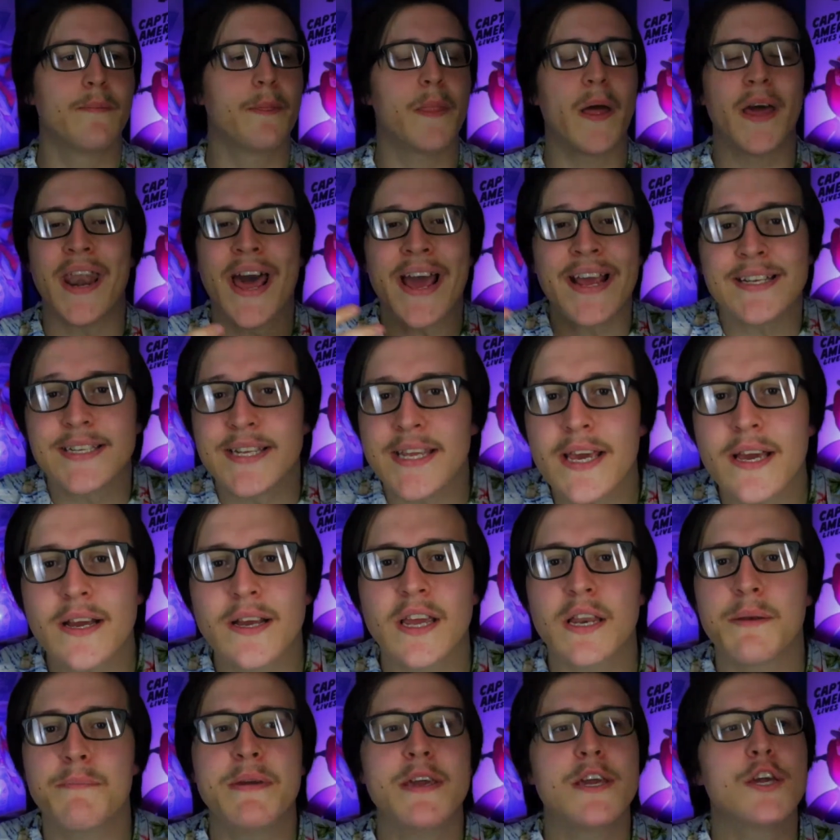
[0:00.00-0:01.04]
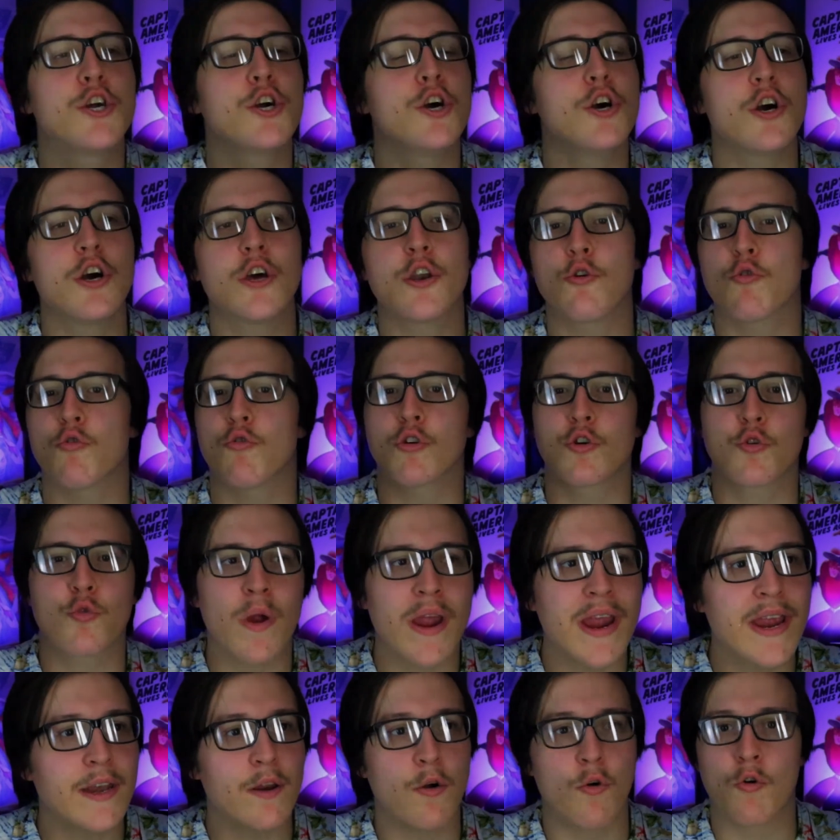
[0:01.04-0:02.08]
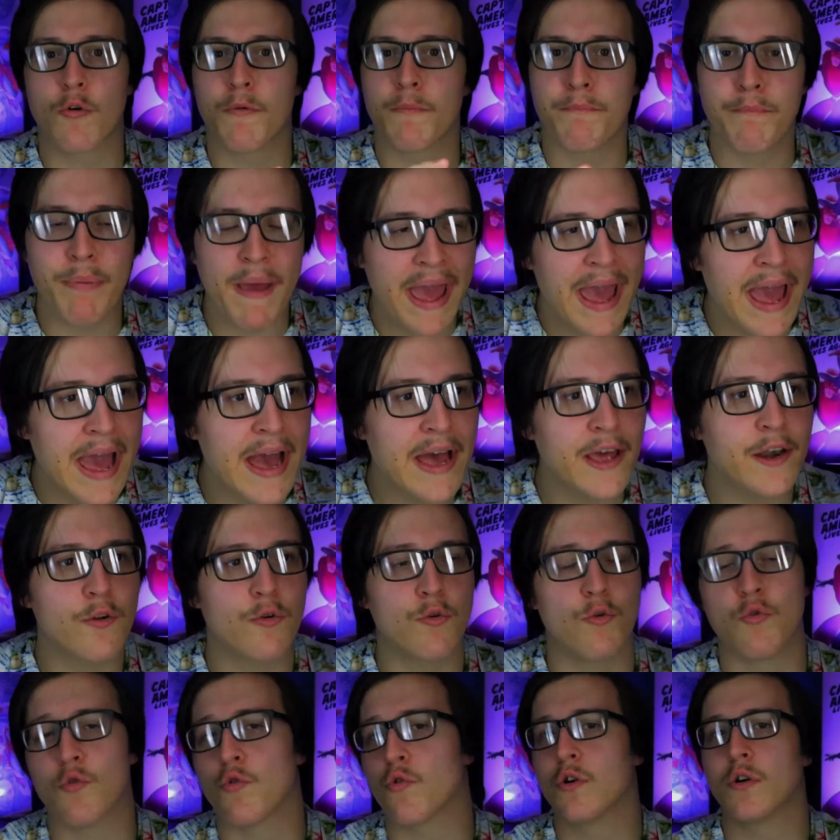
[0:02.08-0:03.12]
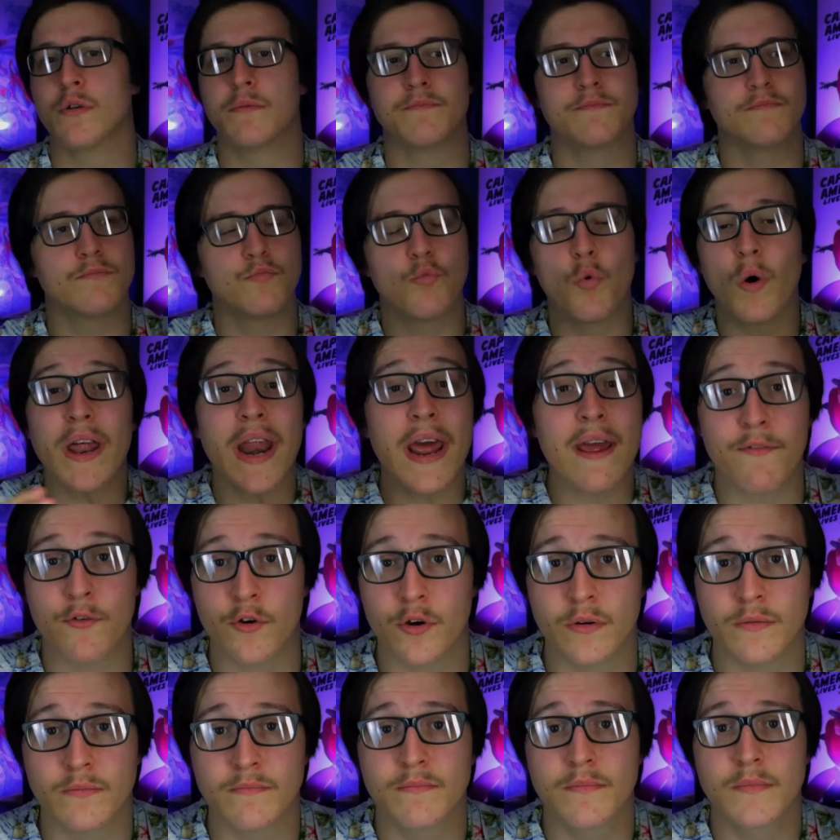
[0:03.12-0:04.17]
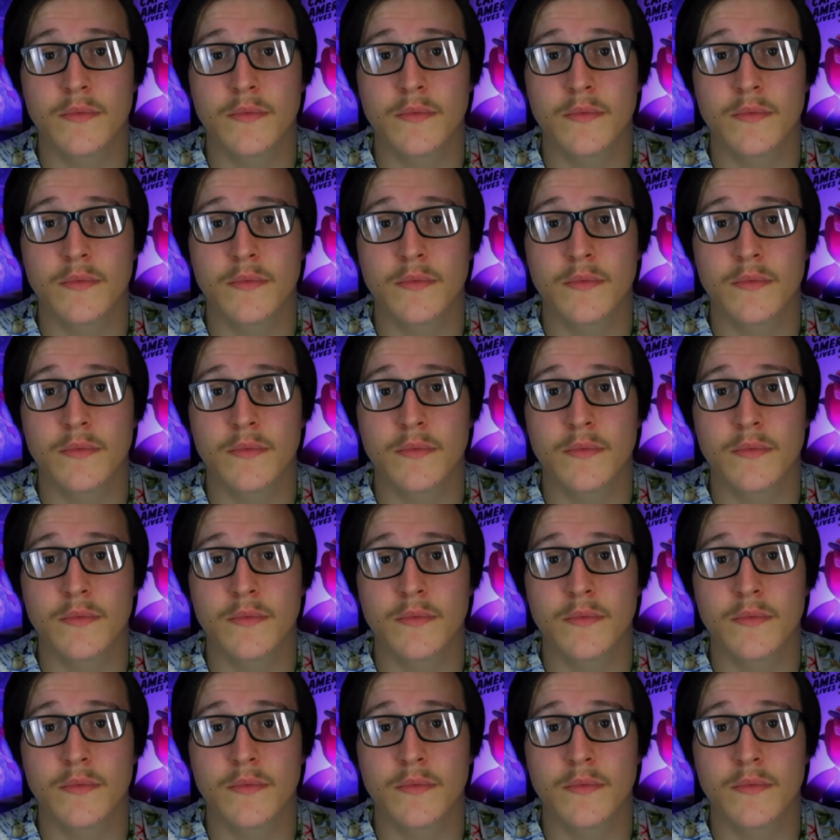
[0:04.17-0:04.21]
An idea can be good or great or bad or whatever.